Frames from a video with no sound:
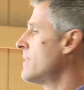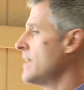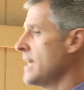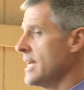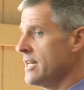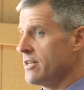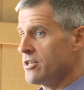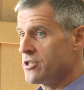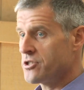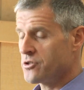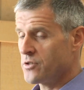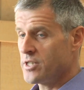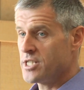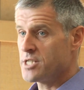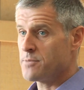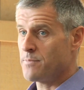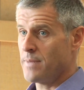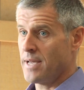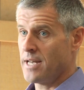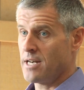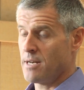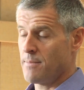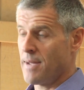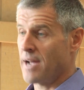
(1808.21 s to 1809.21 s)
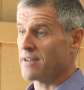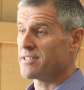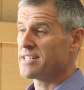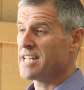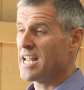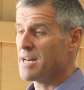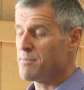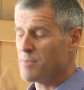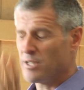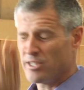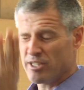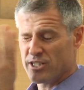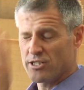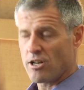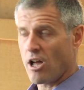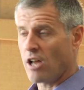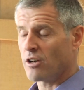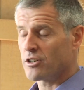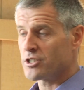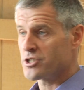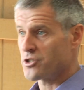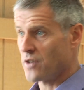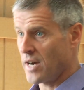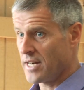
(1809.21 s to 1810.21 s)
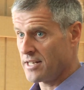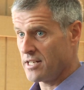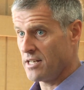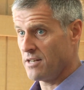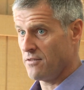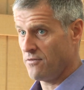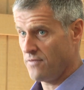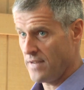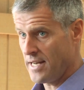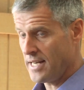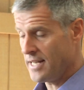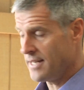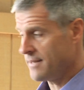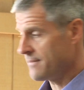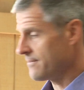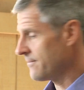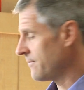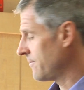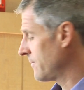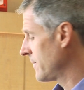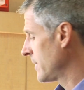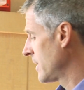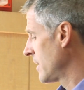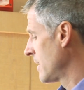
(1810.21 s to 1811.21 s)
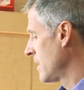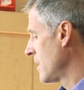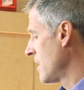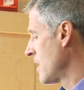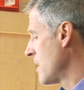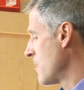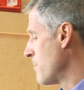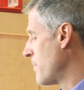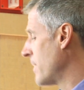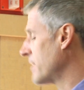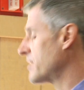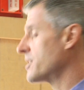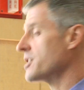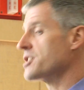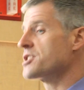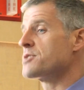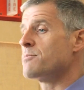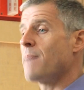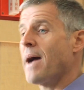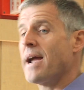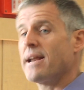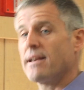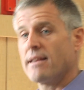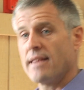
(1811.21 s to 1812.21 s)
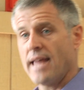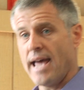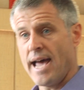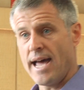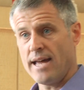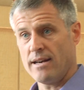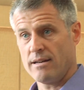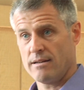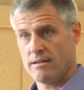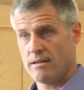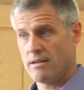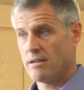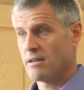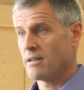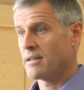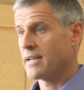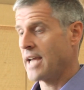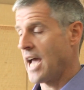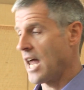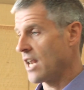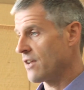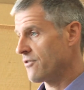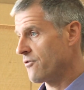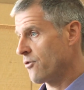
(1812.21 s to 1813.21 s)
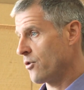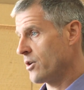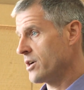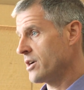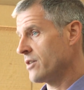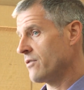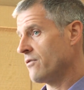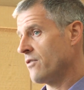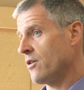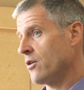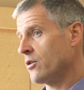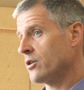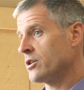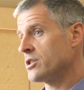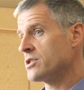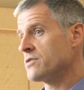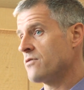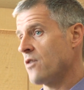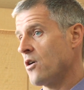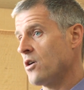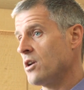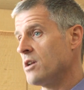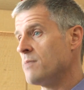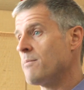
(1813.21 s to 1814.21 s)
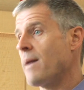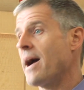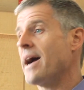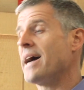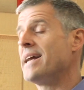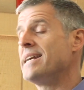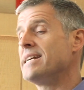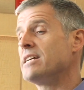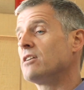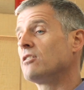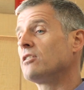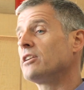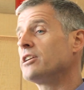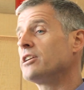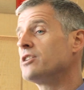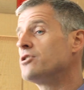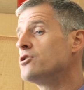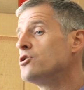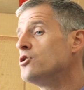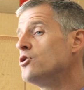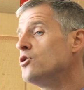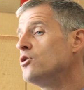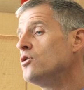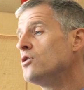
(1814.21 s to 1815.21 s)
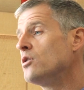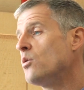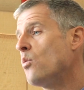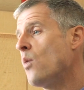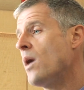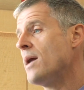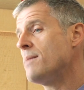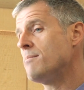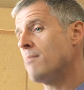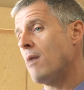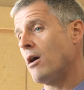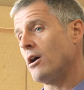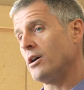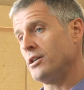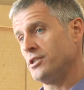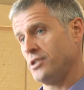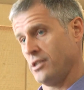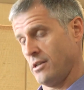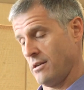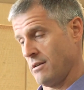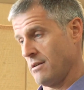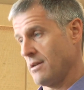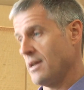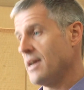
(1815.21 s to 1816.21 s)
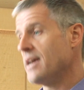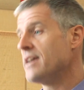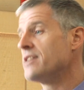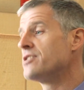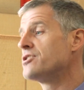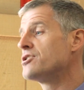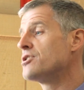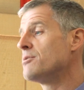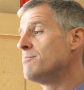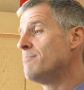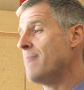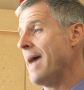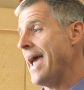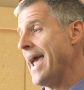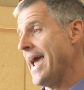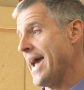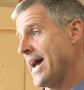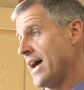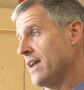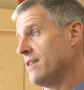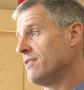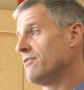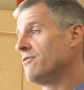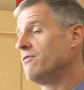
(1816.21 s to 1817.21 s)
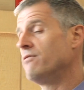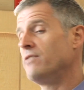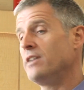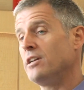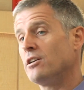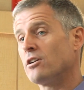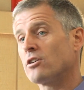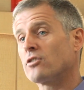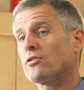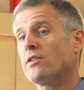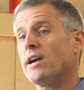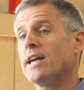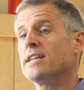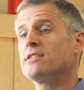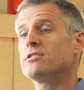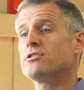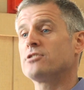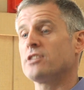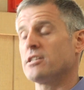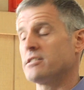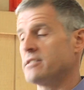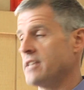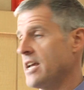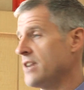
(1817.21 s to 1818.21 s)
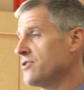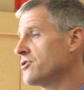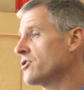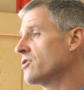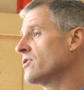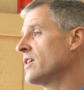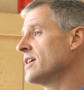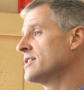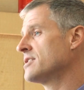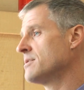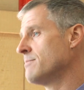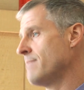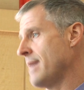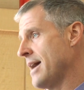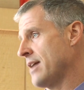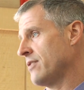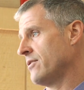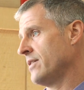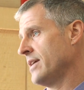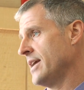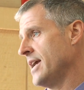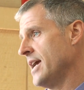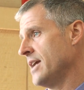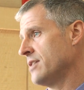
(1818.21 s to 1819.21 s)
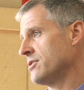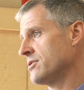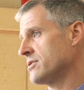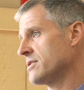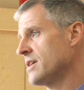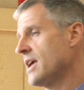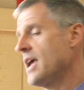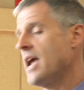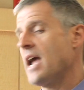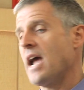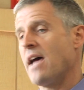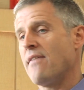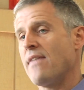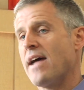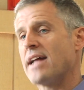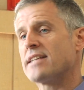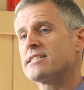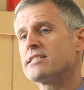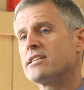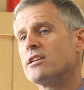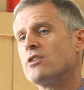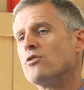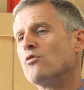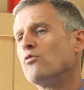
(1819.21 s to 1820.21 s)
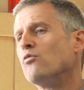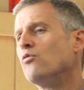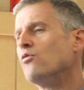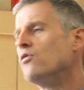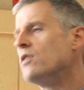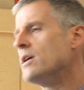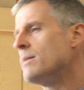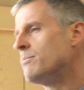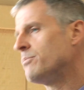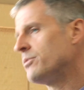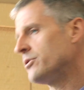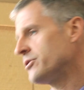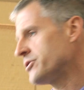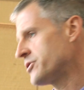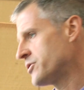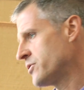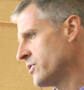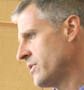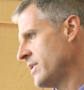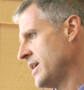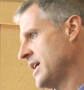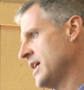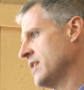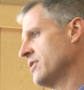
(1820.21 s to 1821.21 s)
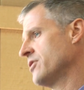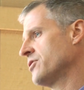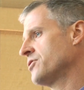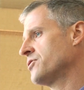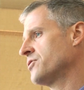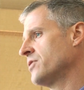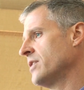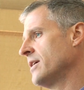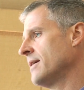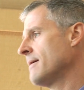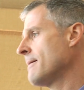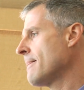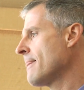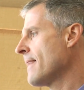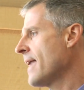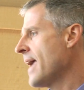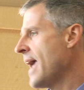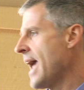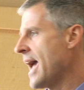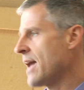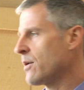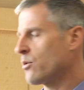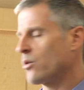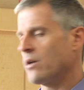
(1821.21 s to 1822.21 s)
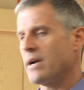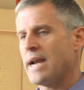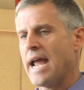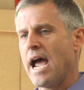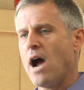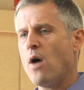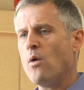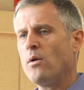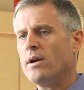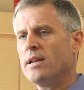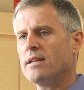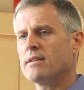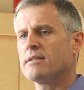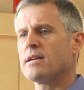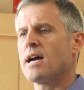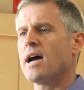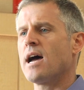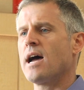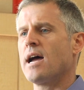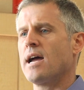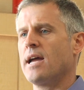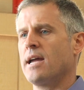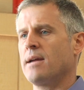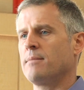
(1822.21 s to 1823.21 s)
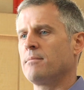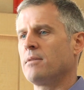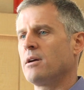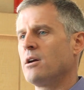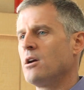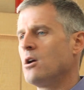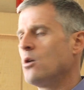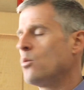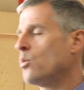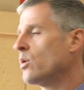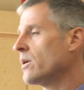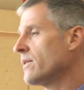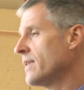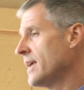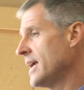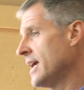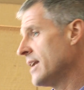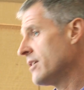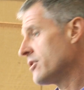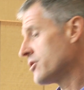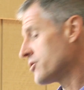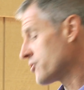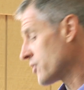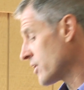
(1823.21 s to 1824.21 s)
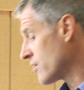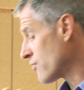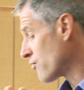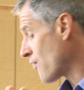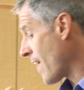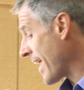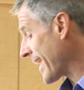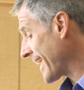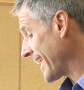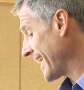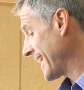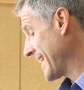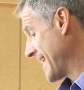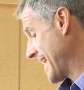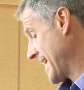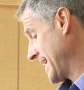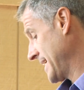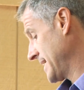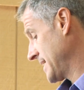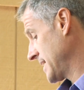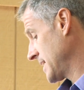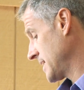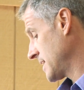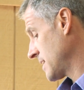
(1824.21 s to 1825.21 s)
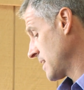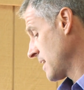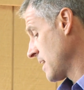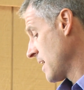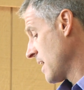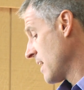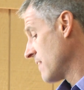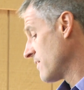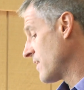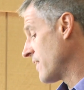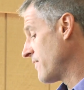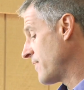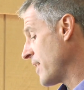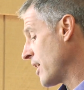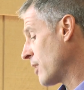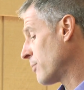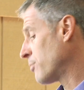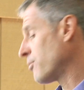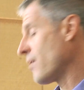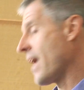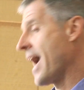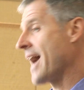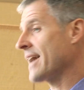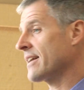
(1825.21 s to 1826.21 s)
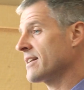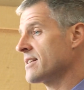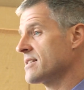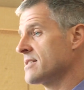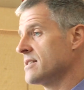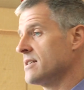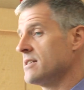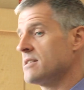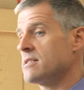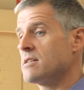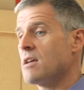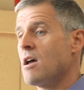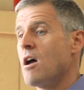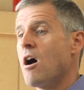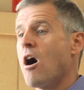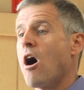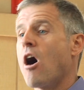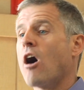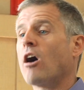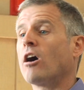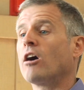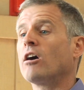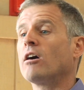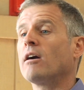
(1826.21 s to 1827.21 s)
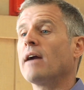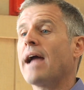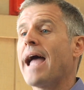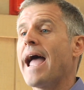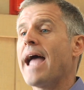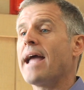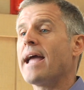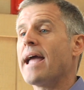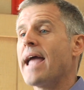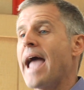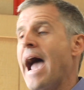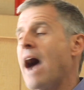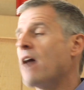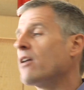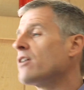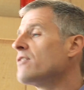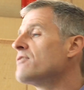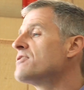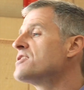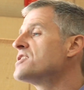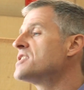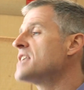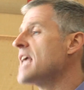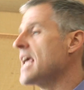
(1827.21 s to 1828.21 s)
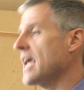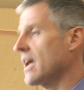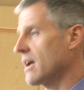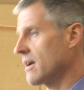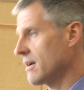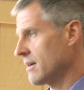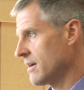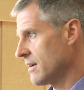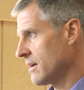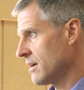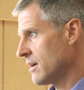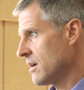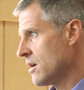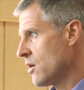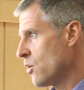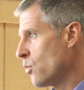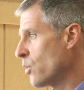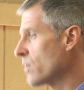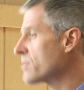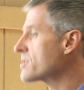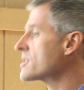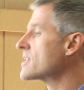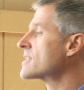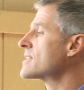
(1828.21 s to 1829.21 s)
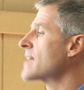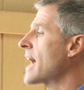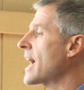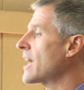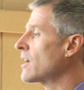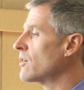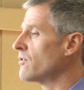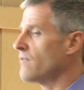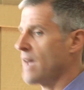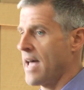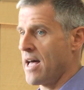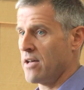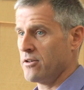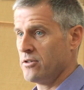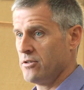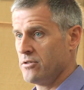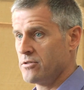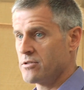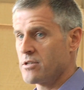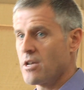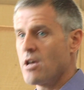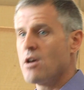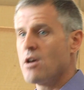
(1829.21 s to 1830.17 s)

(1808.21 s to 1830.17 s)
The industry spent about $10 million trying to defeat it, but despite that, California voters voted by a nearly 2-to-1 margin to ban field crates, gestation crates, and battery cages. And that sent ripples through the industry. And we're now at a time where the industry recognizes that their practices are out of sync with societal values.